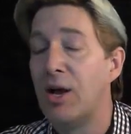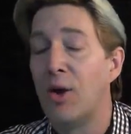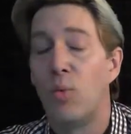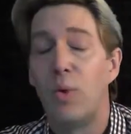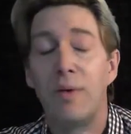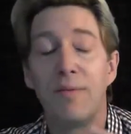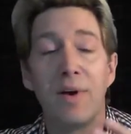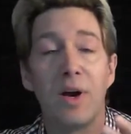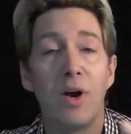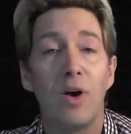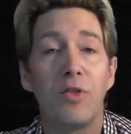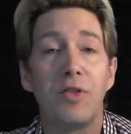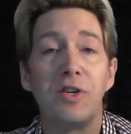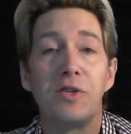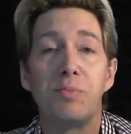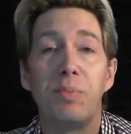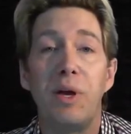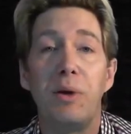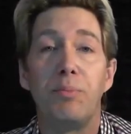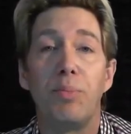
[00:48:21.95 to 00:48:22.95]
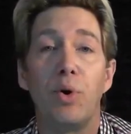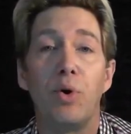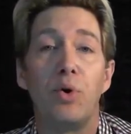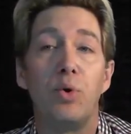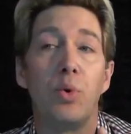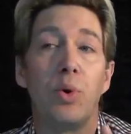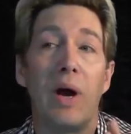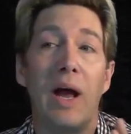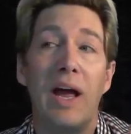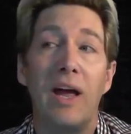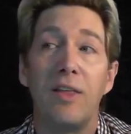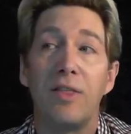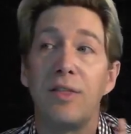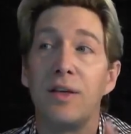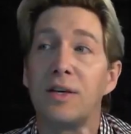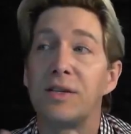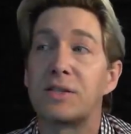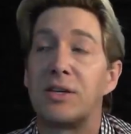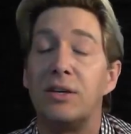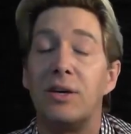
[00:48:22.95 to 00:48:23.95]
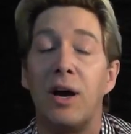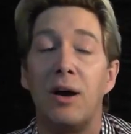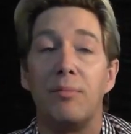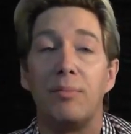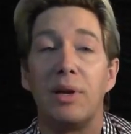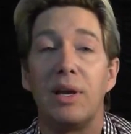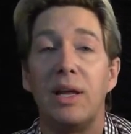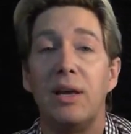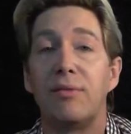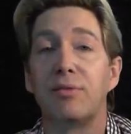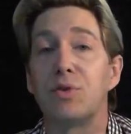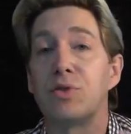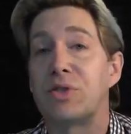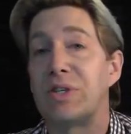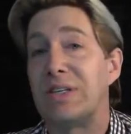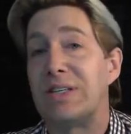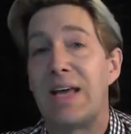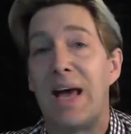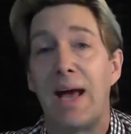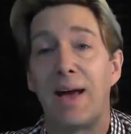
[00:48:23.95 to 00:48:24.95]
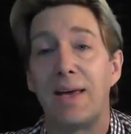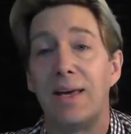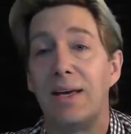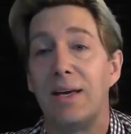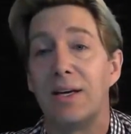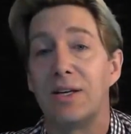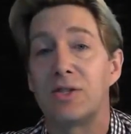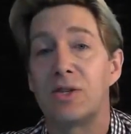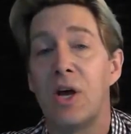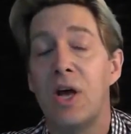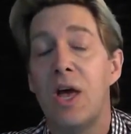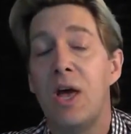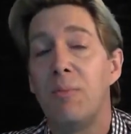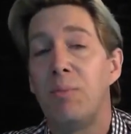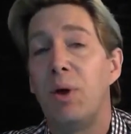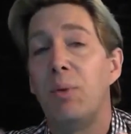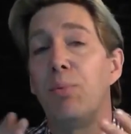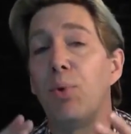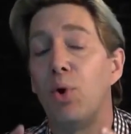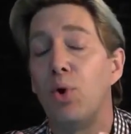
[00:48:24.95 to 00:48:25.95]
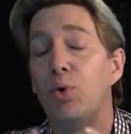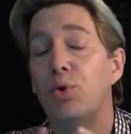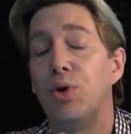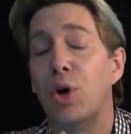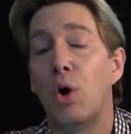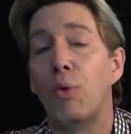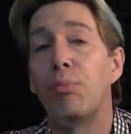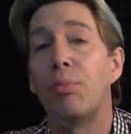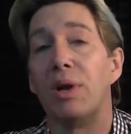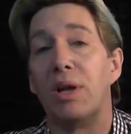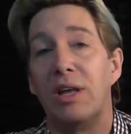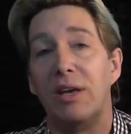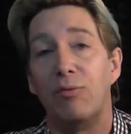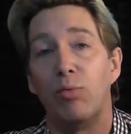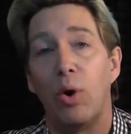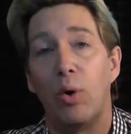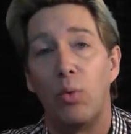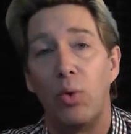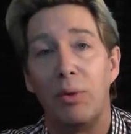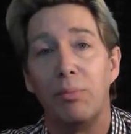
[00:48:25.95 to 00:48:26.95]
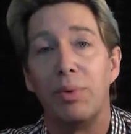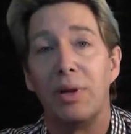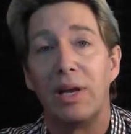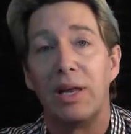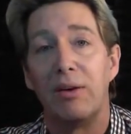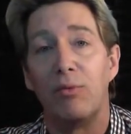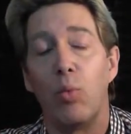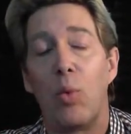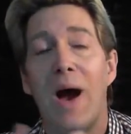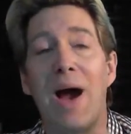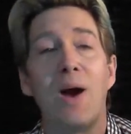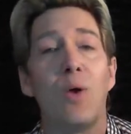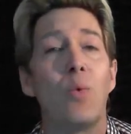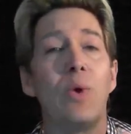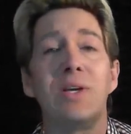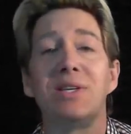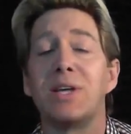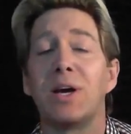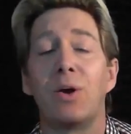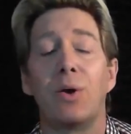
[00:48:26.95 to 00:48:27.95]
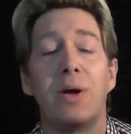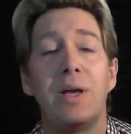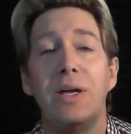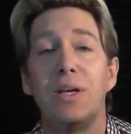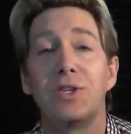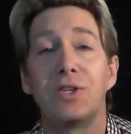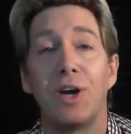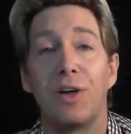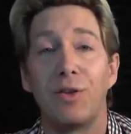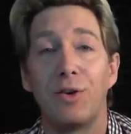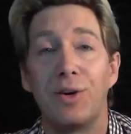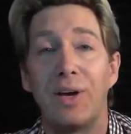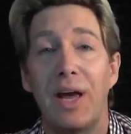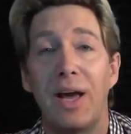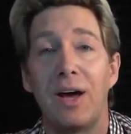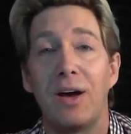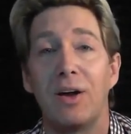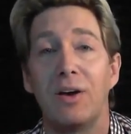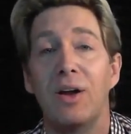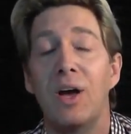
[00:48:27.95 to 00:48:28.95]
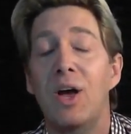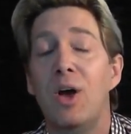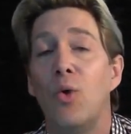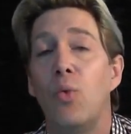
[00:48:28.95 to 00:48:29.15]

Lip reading: We've got all these people who are atheists and non-believers attacking us, people who don't believe what we believe. Why are we tearing each other down?